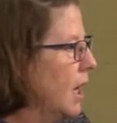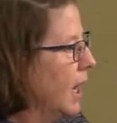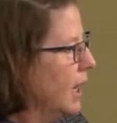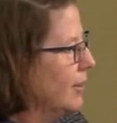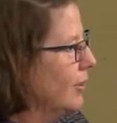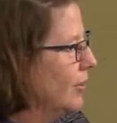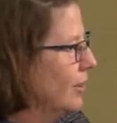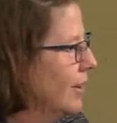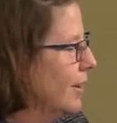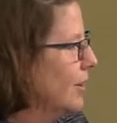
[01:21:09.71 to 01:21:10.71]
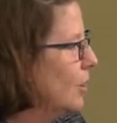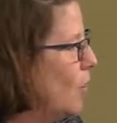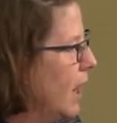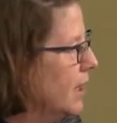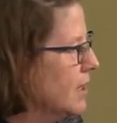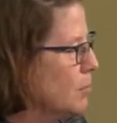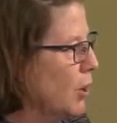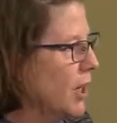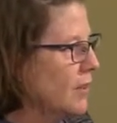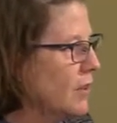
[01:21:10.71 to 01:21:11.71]
And the quietest
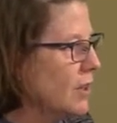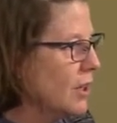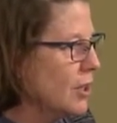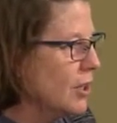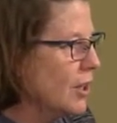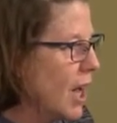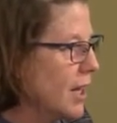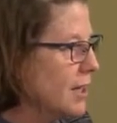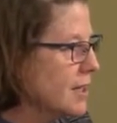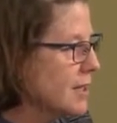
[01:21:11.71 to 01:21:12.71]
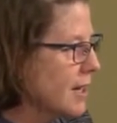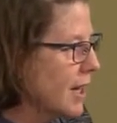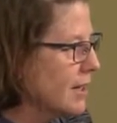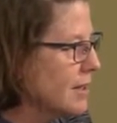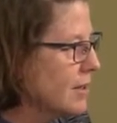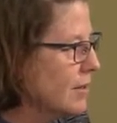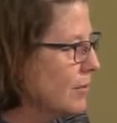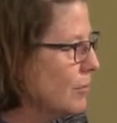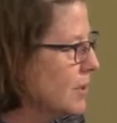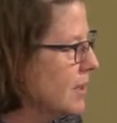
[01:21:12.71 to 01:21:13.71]
place in the United States
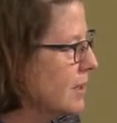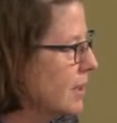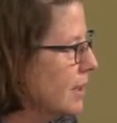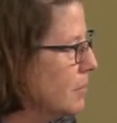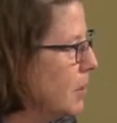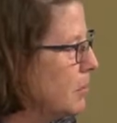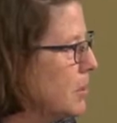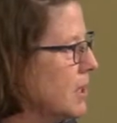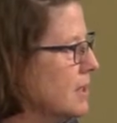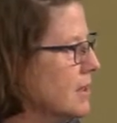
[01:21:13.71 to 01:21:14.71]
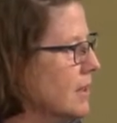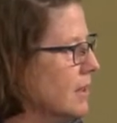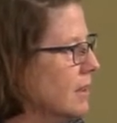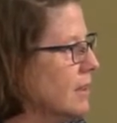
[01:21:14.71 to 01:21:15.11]
was in the Olympic Peninsula.